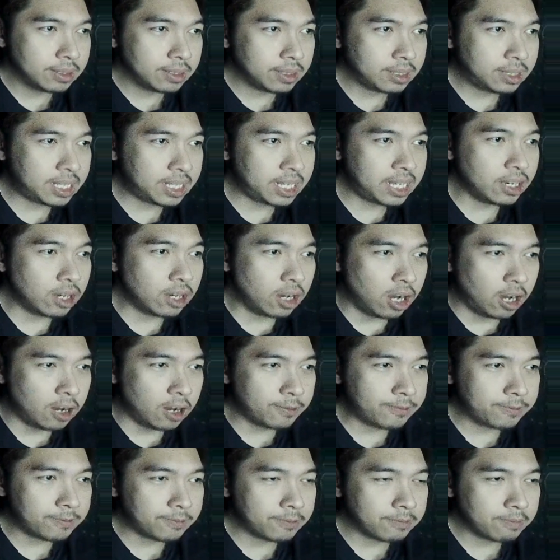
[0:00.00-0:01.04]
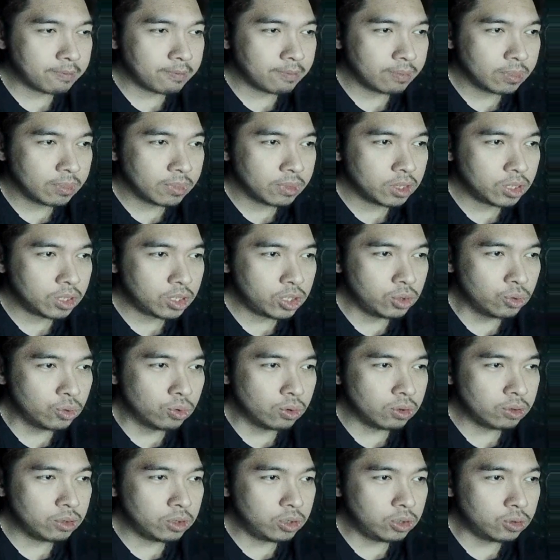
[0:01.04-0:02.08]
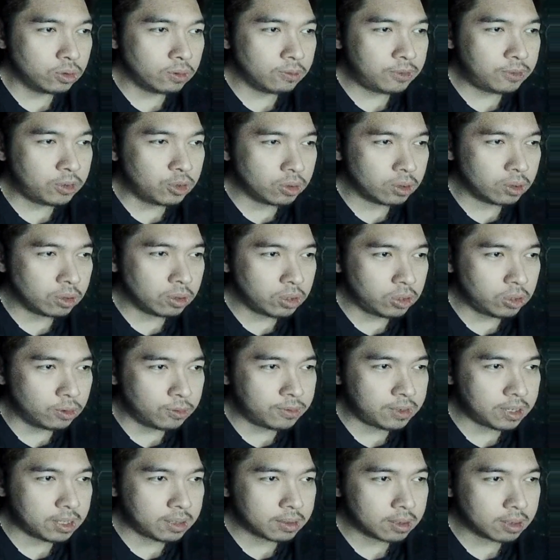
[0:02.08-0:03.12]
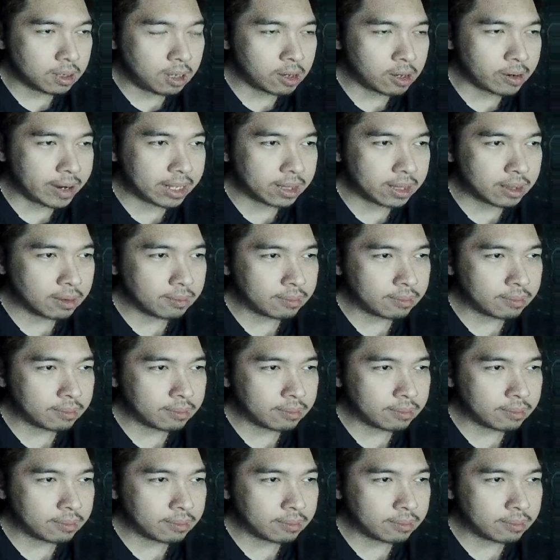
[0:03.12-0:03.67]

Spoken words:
d of uv. All right.